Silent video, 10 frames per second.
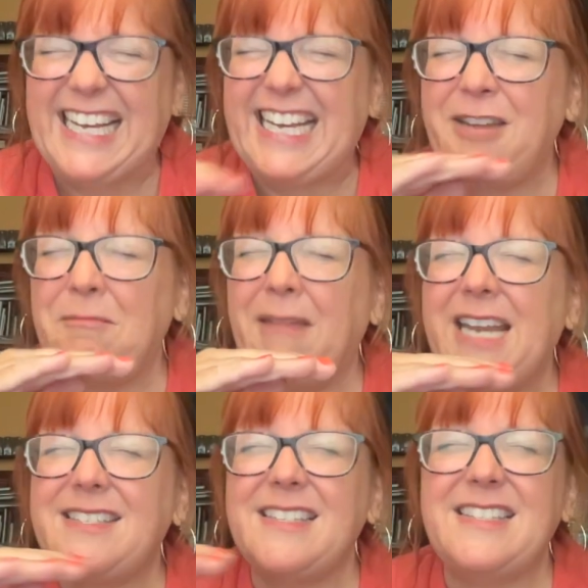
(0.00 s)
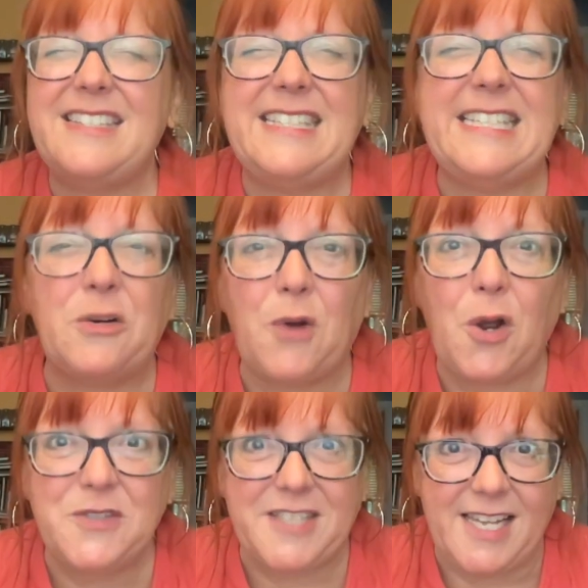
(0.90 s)
It makes
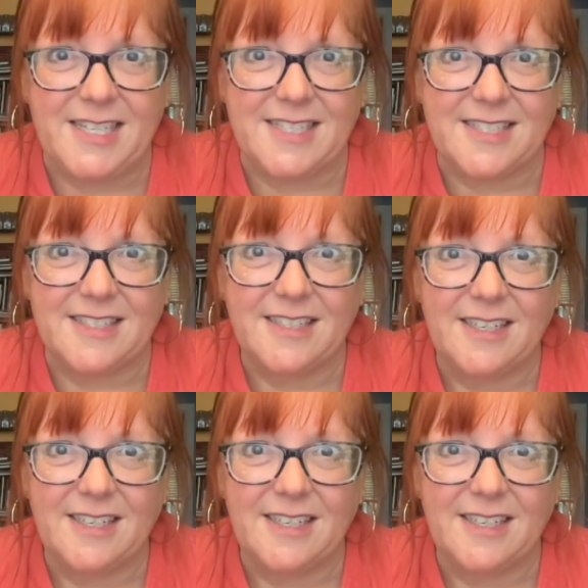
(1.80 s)
0 sense.